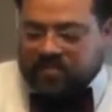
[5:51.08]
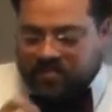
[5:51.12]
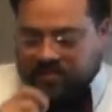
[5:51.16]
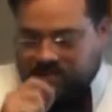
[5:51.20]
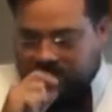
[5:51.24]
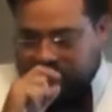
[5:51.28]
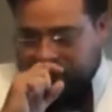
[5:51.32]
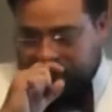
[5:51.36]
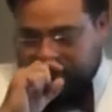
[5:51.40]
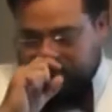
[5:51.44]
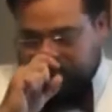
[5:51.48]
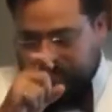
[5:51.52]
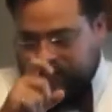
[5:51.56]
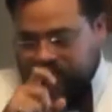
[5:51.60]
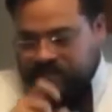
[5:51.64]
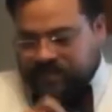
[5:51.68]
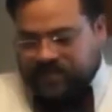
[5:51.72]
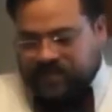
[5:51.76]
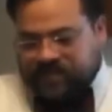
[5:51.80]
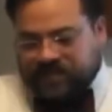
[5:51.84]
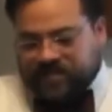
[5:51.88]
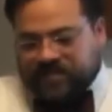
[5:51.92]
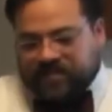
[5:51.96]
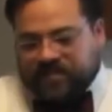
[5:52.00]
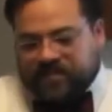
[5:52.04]

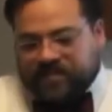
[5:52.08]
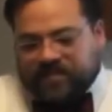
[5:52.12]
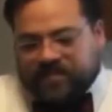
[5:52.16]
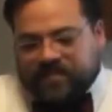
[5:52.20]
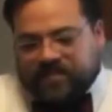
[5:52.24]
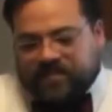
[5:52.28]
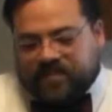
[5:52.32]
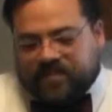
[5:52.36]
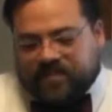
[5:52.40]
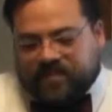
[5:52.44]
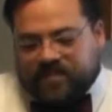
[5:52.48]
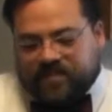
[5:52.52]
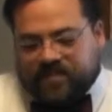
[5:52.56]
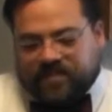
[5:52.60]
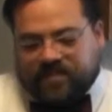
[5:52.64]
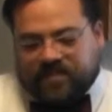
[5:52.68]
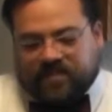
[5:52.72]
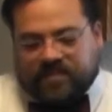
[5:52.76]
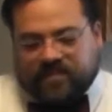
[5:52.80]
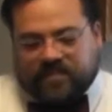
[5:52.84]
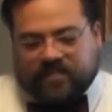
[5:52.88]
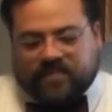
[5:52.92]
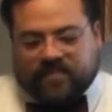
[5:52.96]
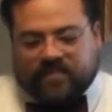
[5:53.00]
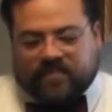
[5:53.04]

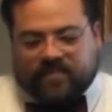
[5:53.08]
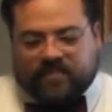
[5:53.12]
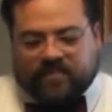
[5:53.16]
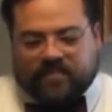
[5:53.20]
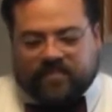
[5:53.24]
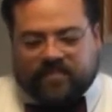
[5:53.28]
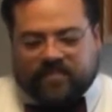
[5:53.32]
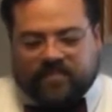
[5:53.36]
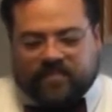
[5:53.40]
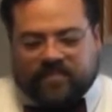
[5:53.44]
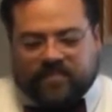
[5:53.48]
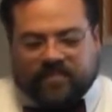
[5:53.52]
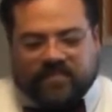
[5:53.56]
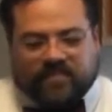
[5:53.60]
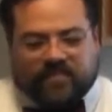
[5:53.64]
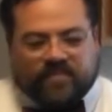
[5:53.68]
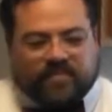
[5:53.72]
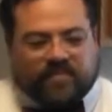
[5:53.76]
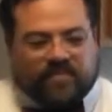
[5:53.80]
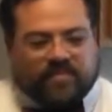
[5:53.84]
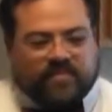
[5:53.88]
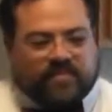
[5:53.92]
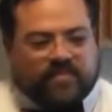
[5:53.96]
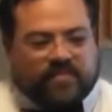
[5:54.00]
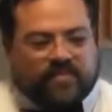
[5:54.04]

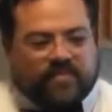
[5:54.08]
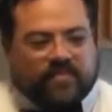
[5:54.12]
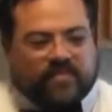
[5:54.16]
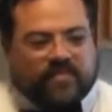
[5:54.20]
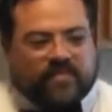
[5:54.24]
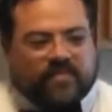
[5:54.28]
No words are spoken by the person on screen.